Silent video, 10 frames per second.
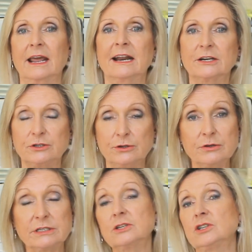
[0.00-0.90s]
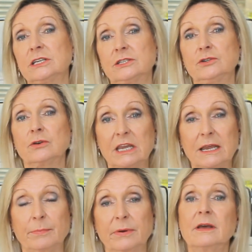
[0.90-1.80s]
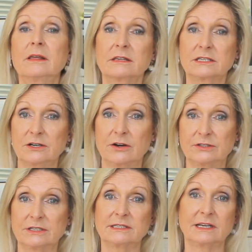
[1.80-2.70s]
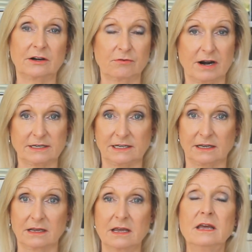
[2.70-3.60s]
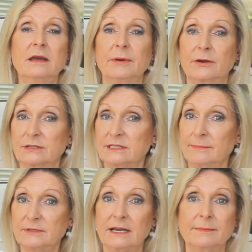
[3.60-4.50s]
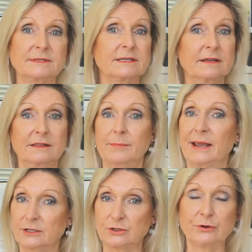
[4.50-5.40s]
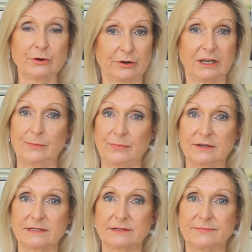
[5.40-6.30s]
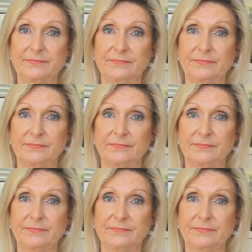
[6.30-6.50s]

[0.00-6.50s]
And I do suggest you keep this notice in writing because sometimes the banks do not keep this.